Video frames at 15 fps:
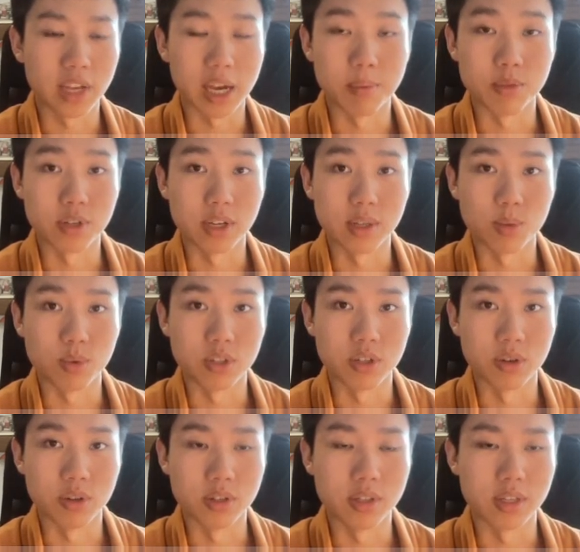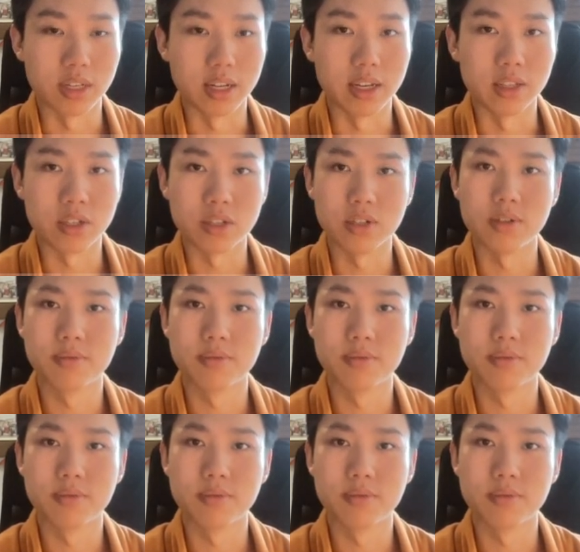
camshafts, which you'll see later.